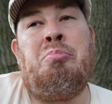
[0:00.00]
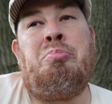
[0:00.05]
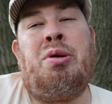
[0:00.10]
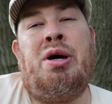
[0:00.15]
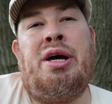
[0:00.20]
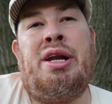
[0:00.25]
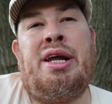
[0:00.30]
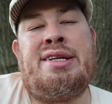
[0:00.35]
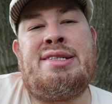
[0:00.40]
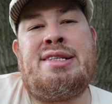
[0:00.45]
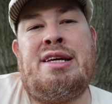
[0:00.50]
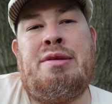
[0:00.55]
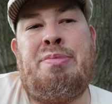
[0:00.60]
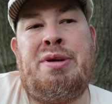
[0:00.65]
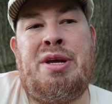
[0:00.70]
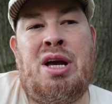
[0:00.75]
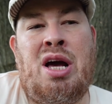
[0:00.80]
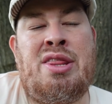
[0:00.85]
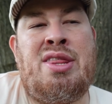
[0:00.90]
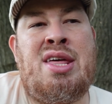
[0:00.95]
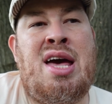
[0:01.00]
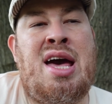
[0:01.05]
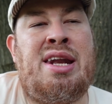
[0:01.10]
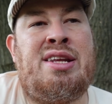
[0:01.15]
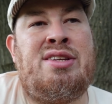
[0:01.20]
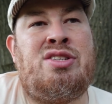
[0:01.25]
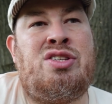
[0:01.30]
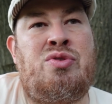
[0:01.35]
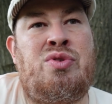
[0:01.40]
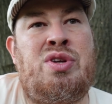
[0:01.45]
But I said, beyond that
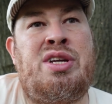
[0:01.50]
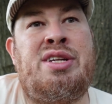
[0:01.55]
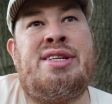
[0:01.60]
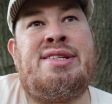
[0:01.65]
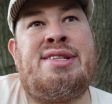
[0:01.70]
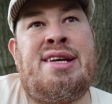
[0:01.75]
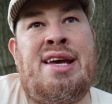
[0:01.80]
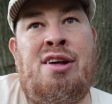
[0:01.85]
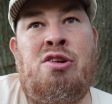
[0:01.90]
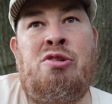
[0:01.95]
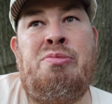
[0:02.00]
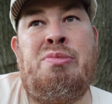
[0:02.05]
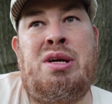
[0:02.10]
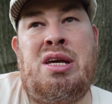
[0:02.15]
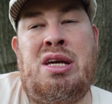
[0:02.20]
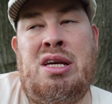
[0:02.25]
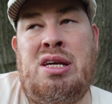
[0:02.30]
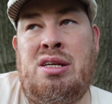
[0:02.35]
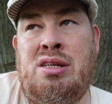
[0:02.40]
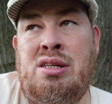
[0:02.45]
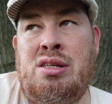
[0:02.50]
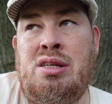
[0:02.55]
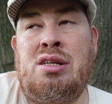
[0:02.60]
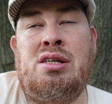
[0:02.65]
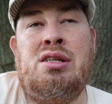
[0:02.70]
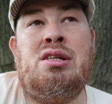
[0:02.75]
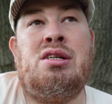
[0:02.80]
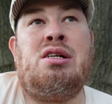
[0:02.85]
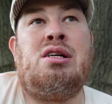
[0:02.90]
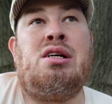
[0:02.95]
is you need to tell me
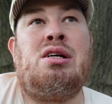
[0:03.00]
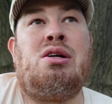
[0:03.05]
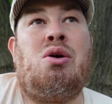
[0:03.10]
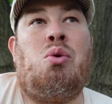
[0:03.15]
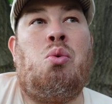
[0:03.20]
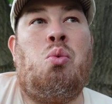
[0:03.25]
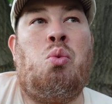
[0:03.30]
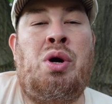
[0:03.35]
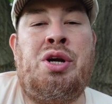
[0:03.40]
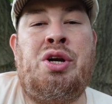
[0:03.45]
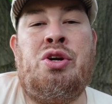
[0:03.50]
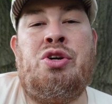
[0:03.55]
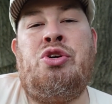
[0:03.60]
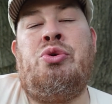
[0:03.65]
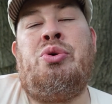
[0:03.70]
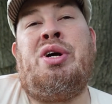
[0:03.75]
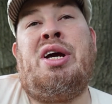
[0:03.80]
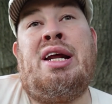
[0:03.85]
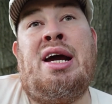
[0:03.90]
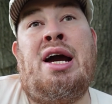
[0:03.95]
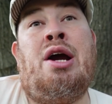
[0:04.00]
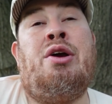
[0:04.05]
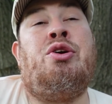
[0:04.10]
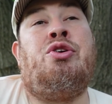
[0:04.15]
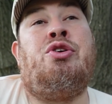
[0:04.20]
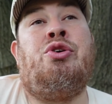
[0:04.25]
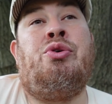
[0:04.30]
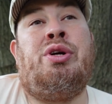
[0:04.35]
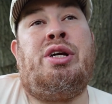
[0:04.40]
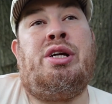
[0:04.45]
what you're doing and how
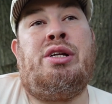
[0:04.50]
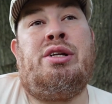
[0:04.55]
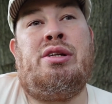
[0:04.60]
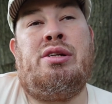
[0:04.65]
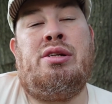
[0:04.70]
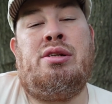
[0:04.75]
you're doing it.